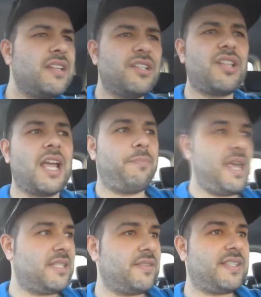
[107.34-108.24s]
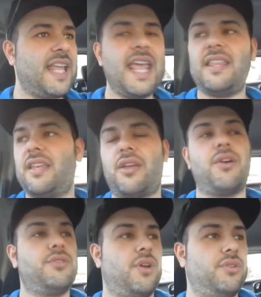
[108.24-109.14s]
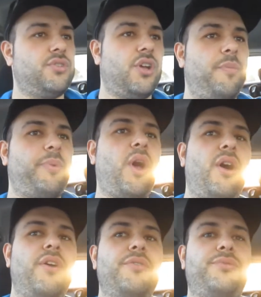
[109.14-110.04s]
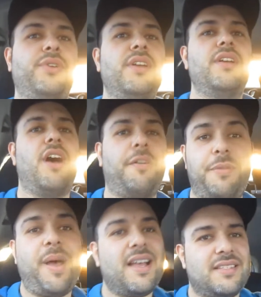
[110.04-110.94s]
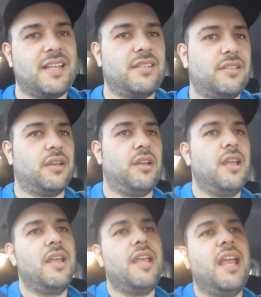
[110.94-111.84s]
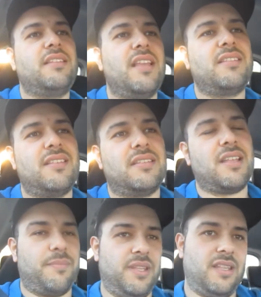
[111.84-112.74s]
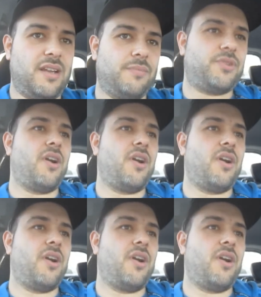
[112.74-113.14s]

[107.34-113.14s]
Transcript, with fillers: just like a piece of steak that goes on top of of the pasta. So it's it's just something that I'm